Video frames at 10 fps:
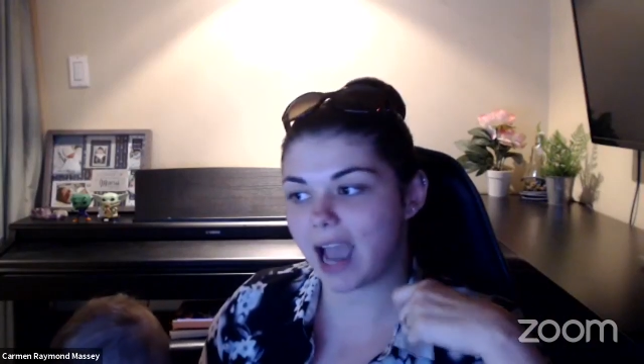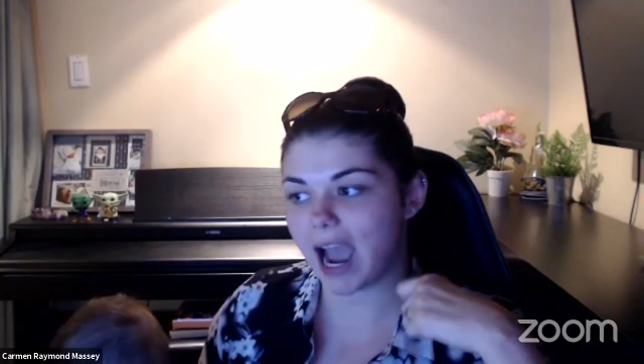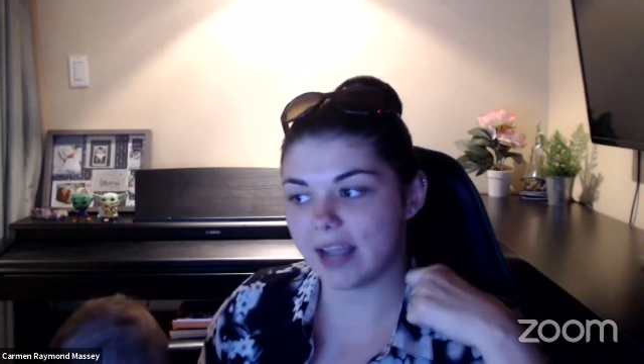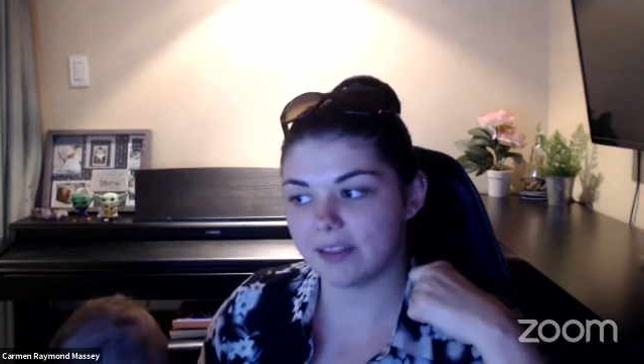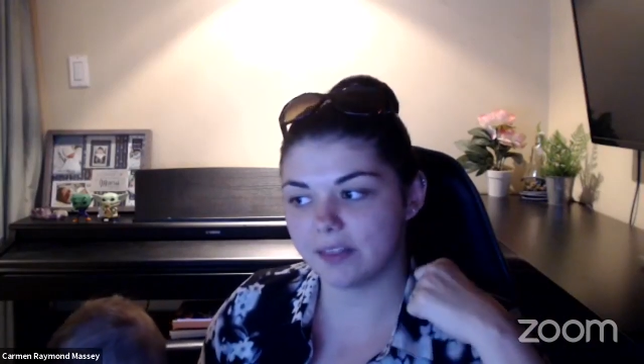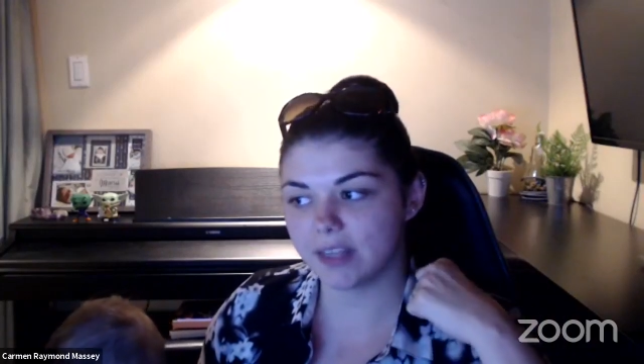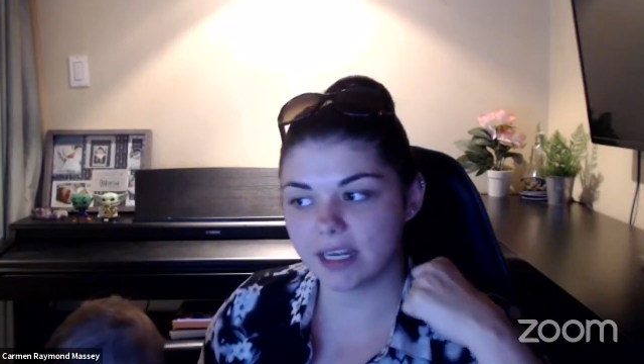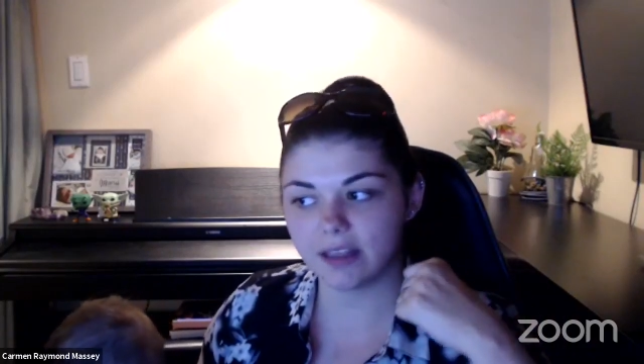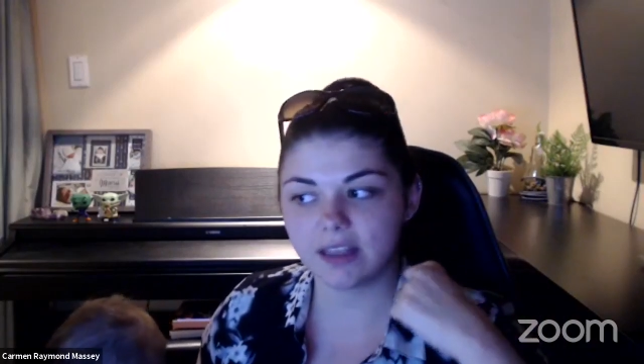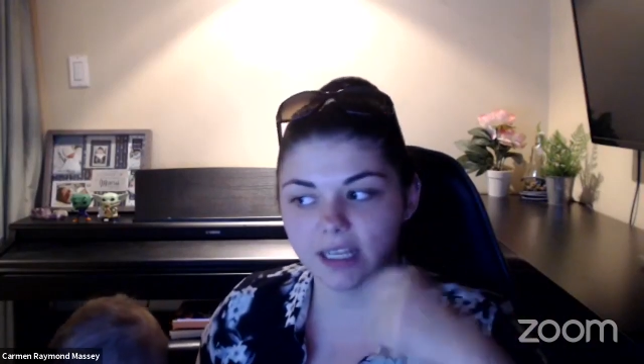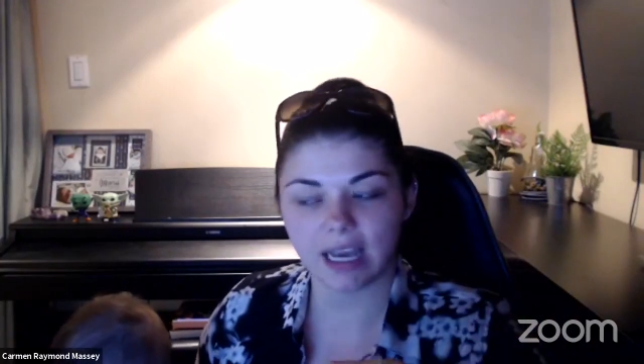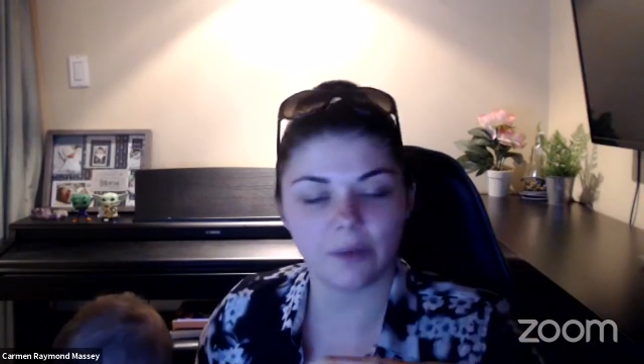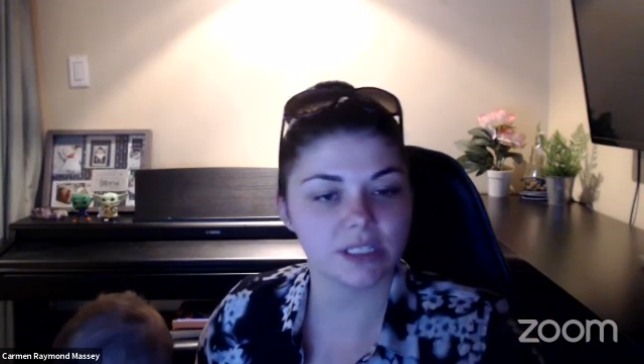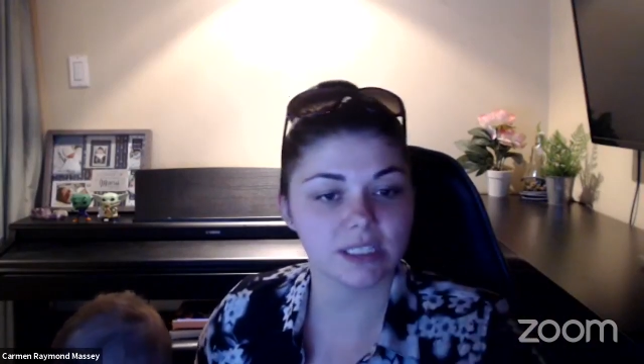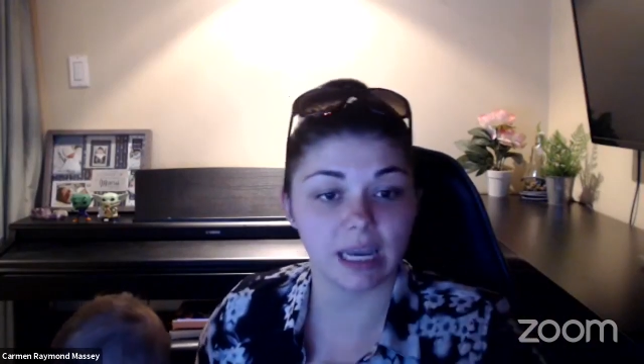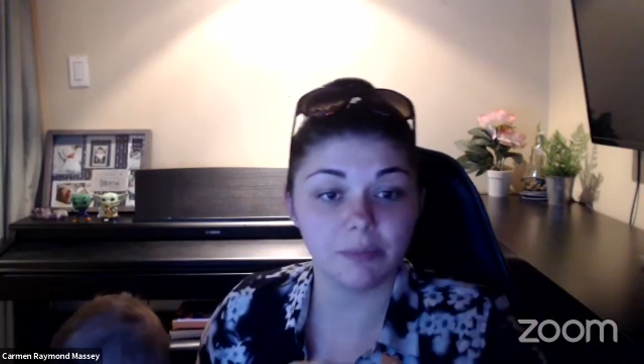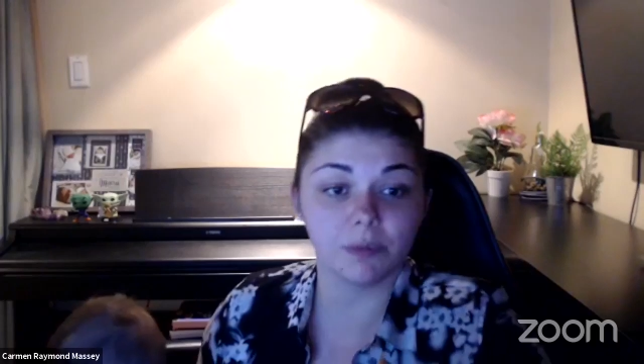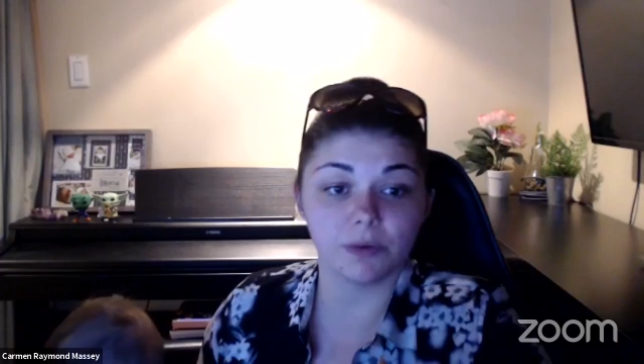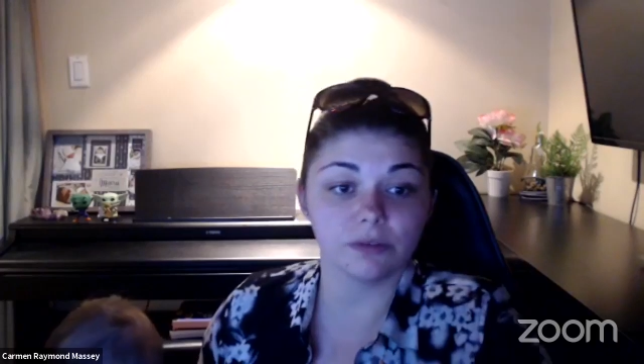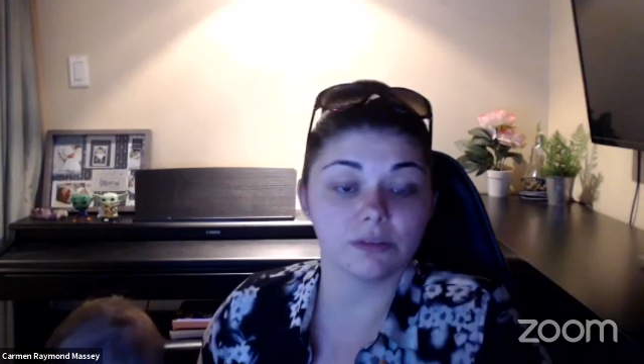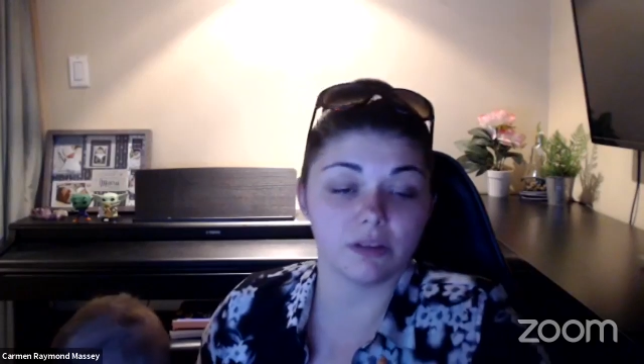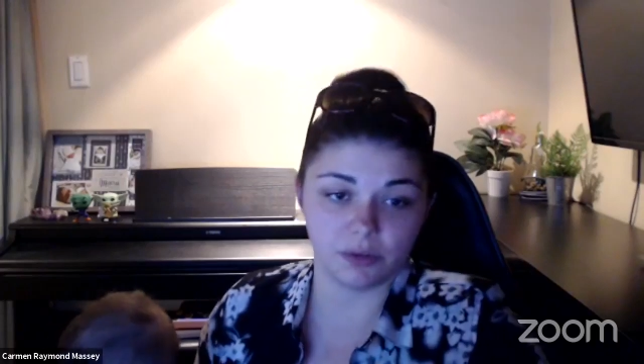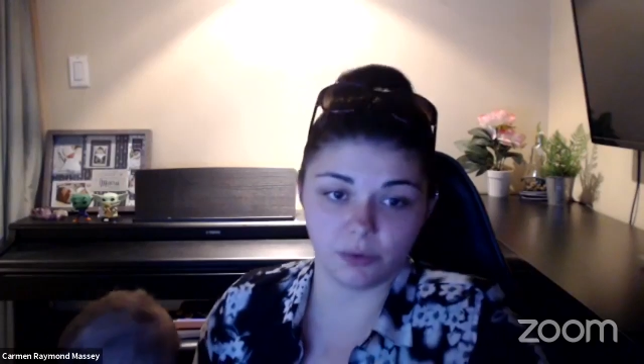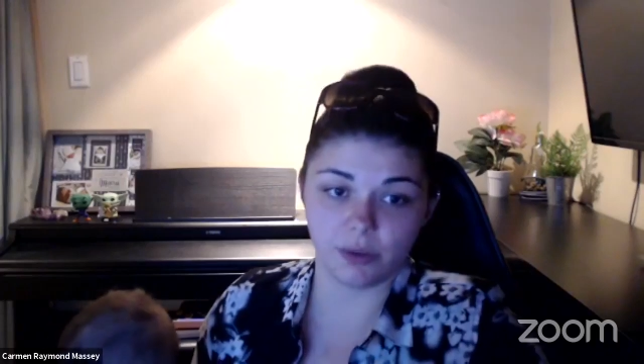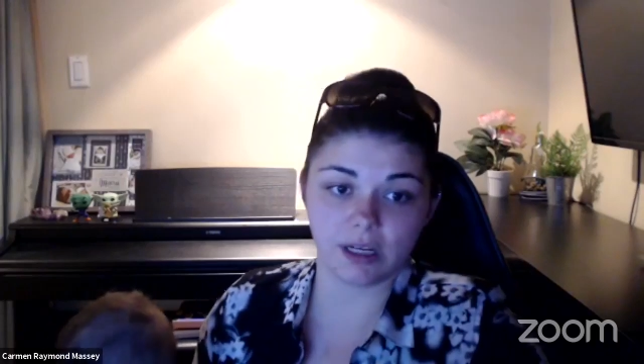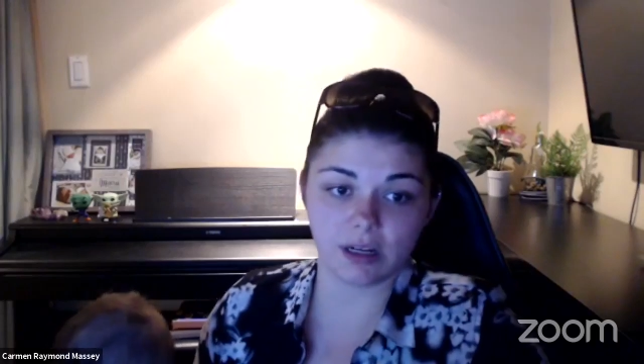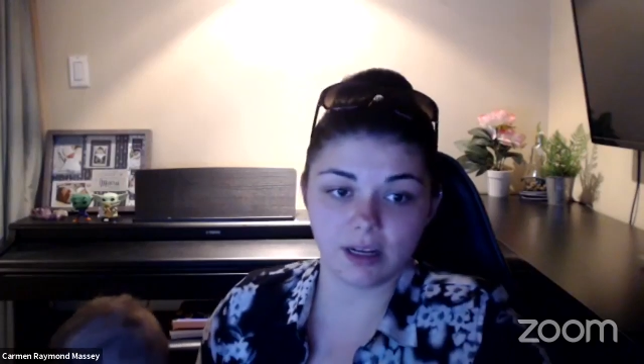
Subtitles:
I didn't think I was capable of doing.